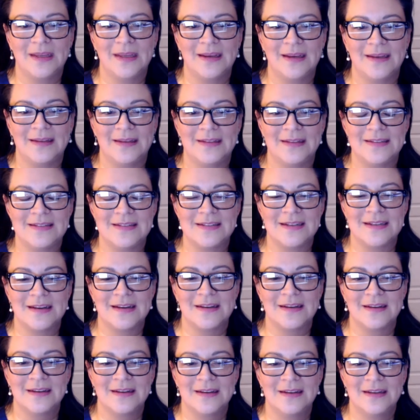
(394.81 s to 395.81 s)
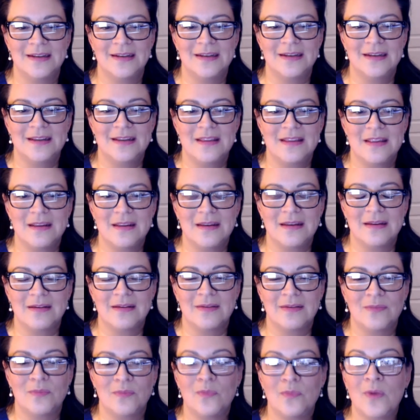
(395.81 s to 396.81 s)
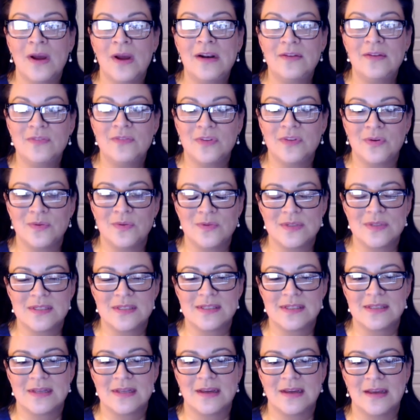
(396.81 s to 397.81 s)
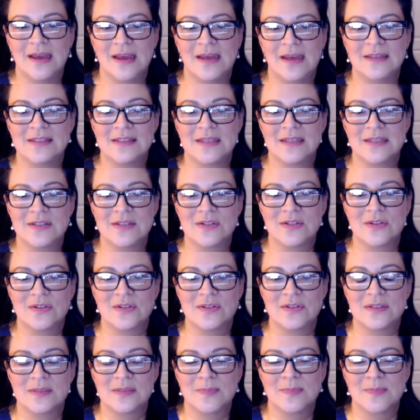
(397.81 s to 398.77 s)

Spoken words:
And one of those ancestors,